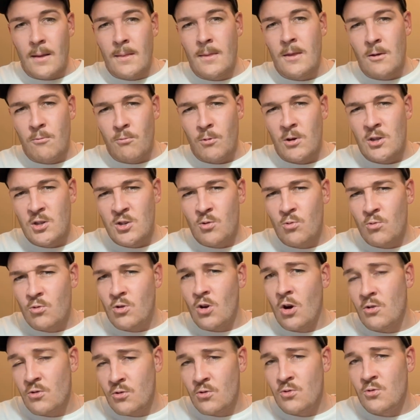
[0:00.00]
the original
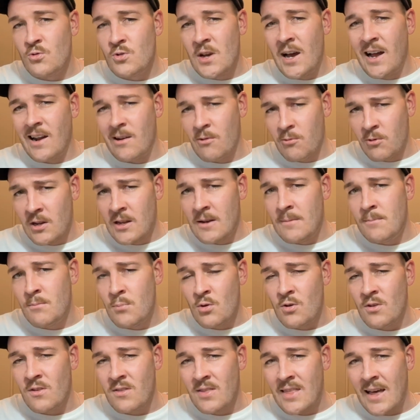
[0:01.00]
Doctor Who colouring in
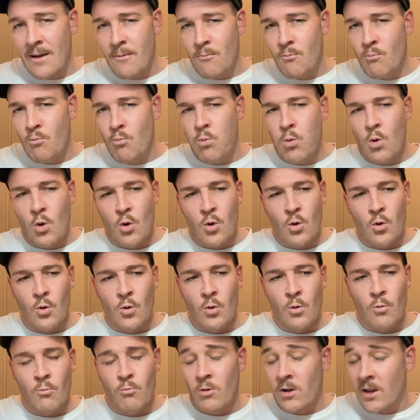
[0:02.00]
books that
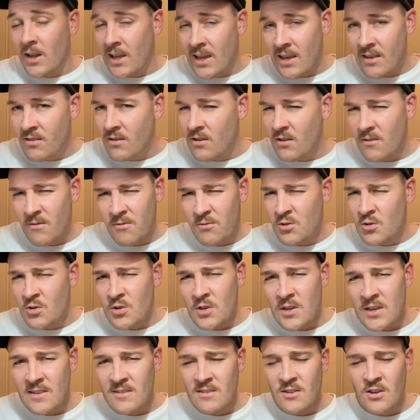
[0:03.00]
were released a few
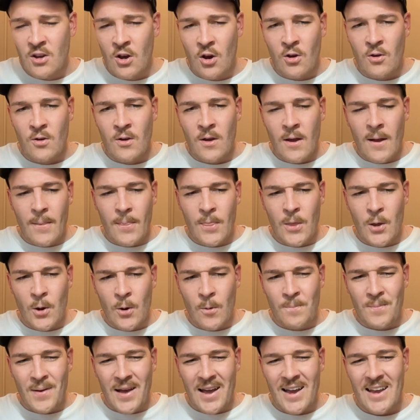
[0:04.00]
years ago, there are
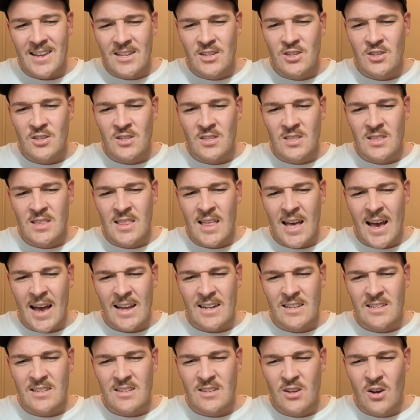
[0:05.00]
pages
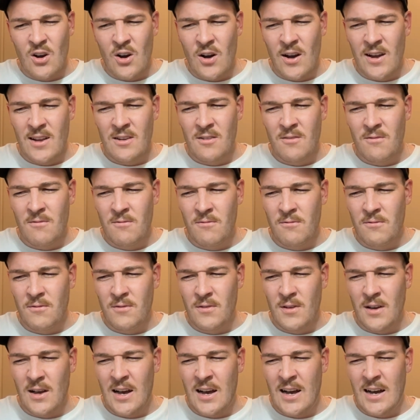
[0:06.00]
that kind of,
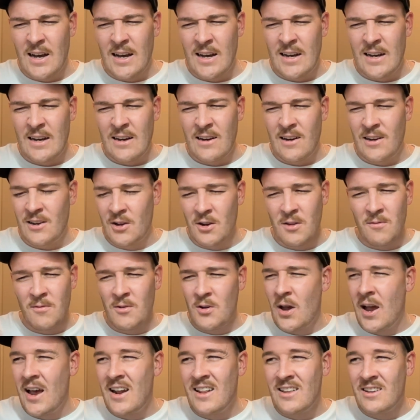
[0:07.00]
I don't even
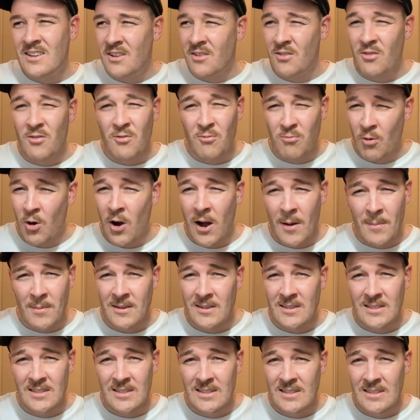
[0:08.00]
know how to describe
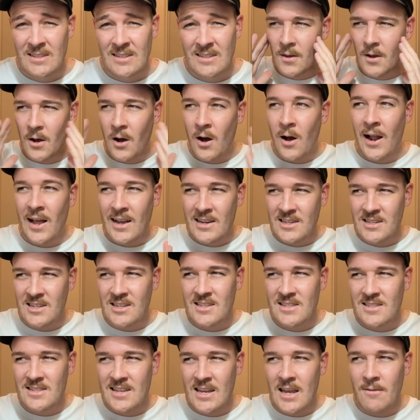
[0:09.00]
it. I'll actually
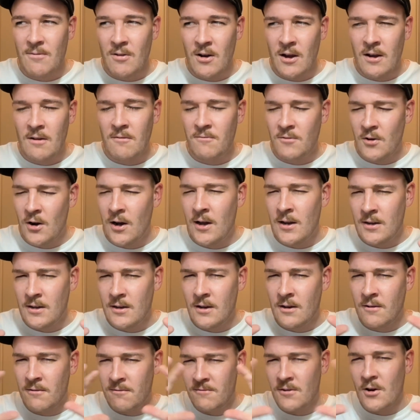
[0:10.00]
see if I can find
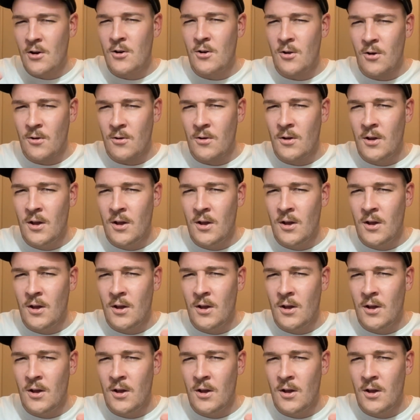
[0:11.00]
a photo